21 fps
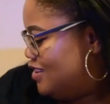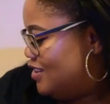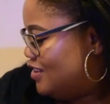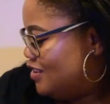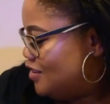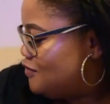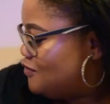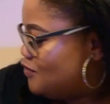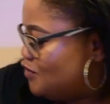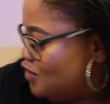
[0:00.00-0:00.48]

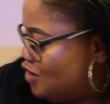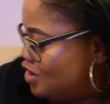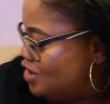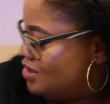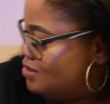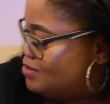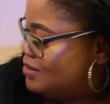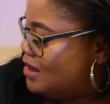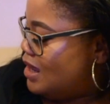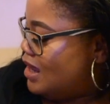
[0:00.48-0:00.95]
The
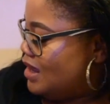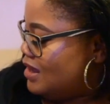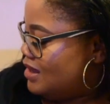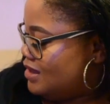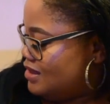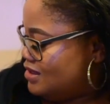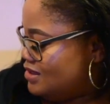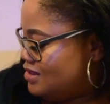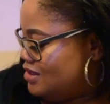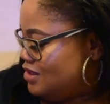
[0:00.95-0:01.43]
first
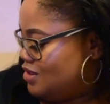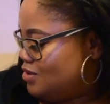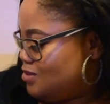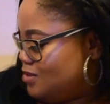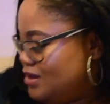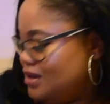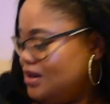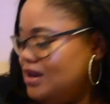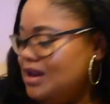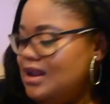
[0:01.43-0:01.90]
bag is this
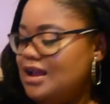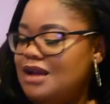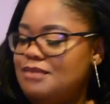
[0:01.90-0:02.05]
one.